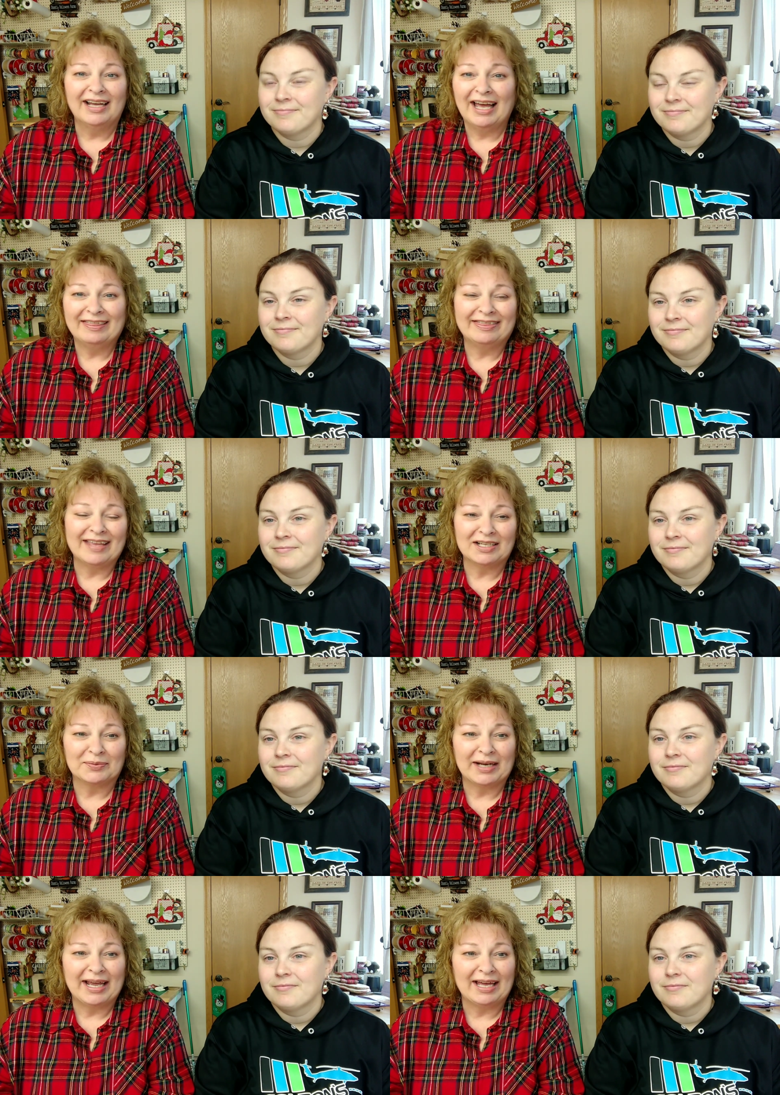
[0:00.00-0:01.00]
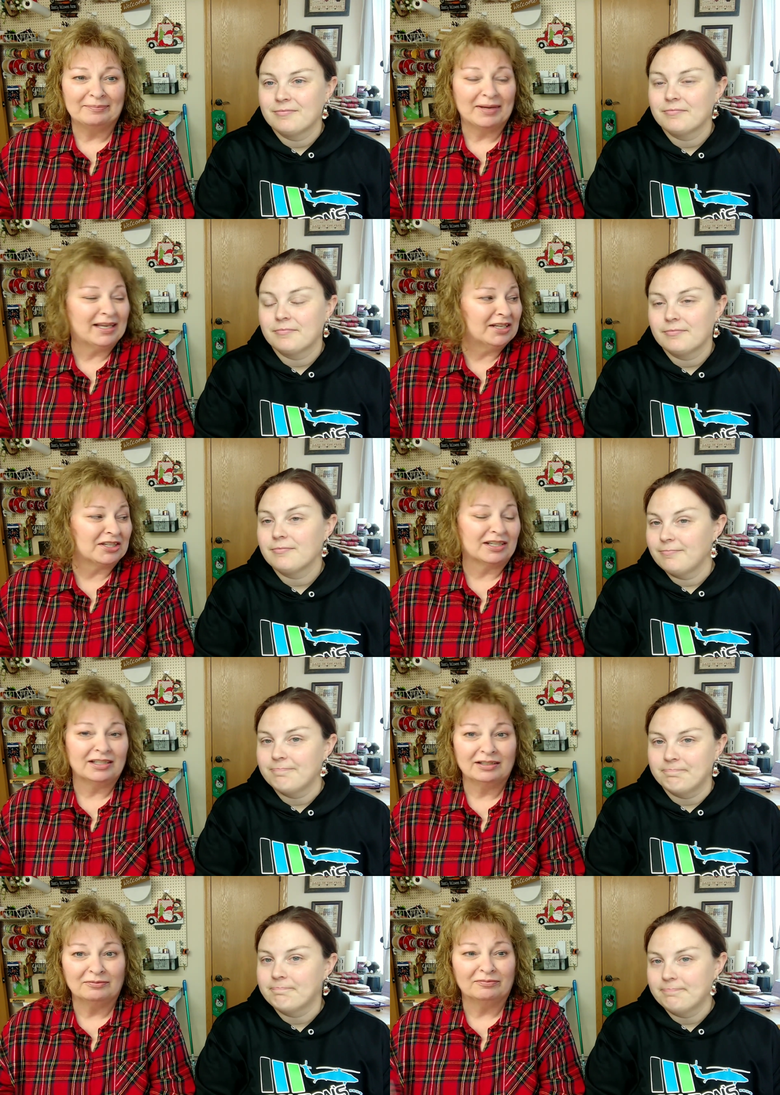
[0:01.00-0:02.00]
Speaker 1: And that's what I had in my kitchen
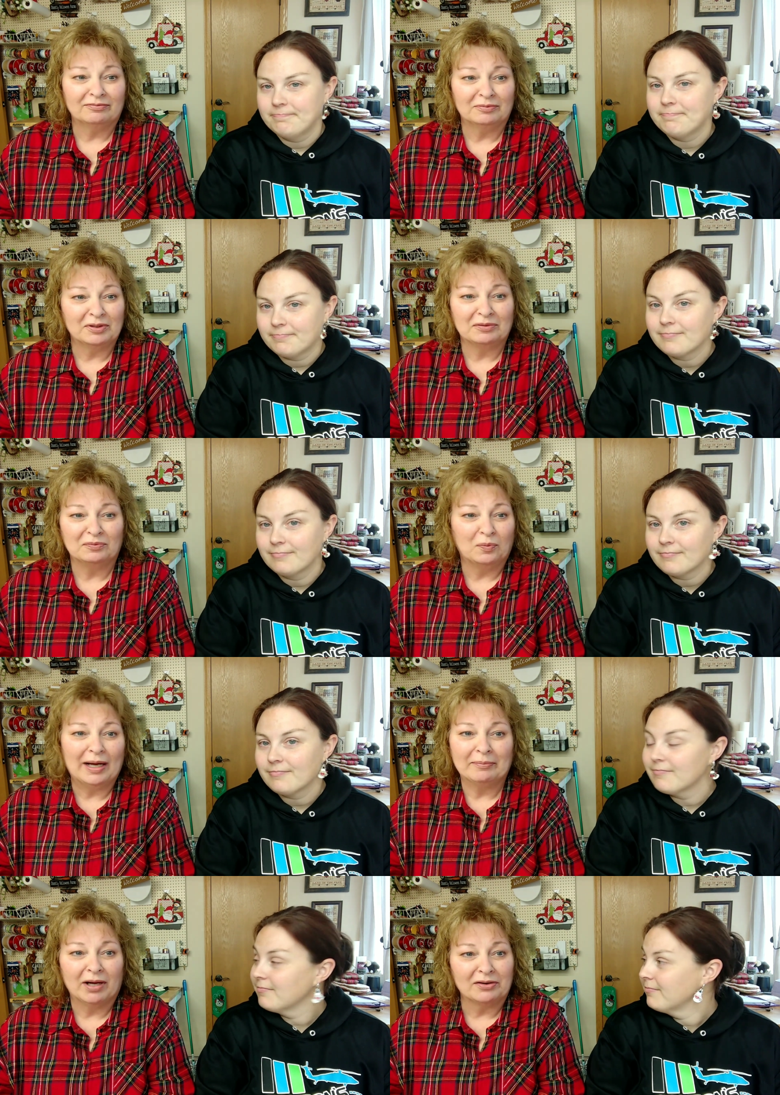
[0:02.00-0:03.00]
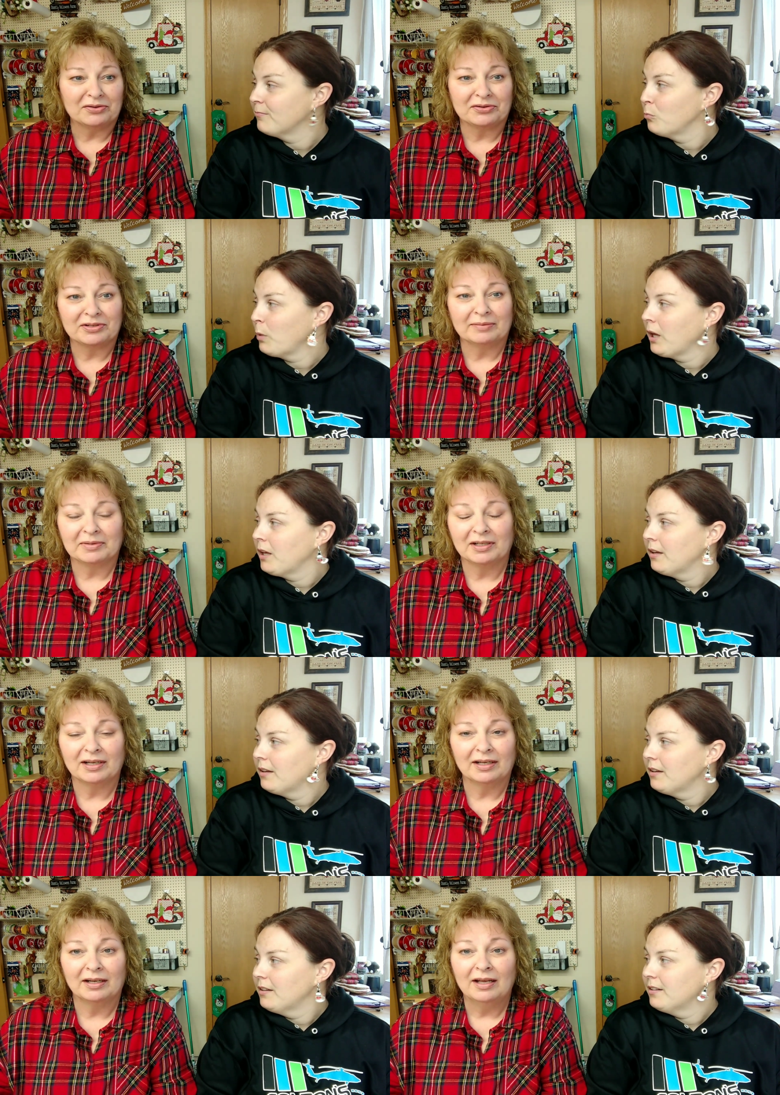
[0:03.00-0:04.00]
mm-hmm. with wine bottles or something
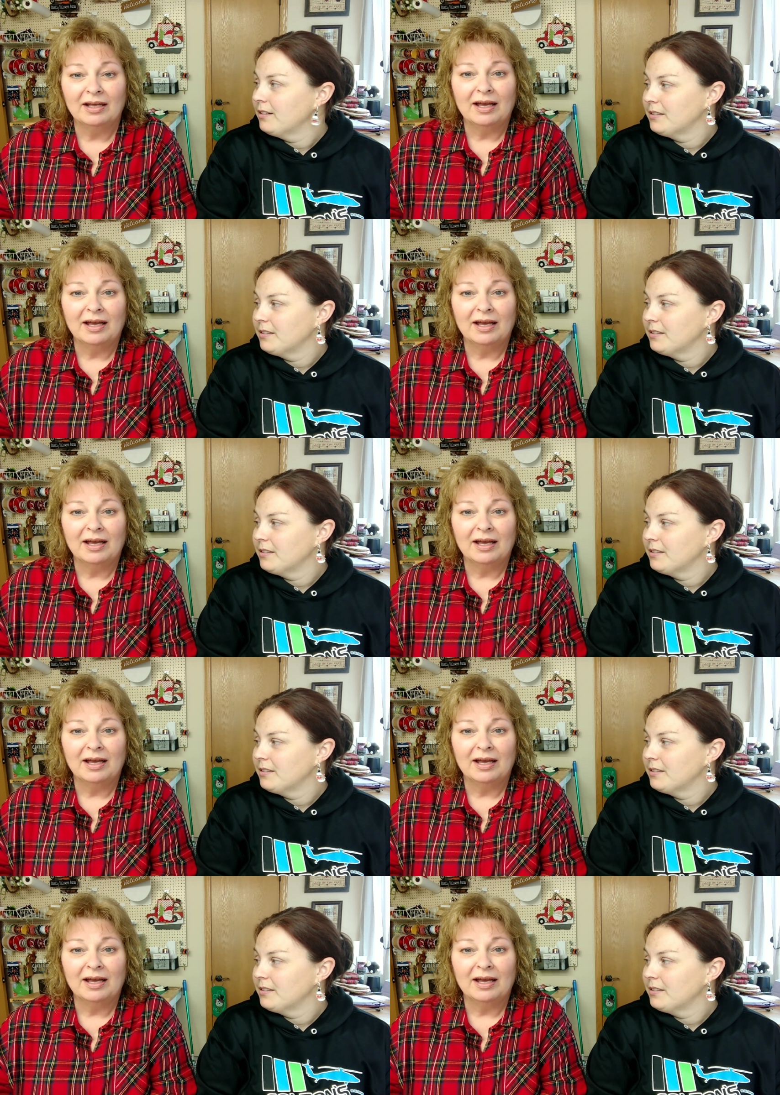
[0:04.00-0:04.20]
on it.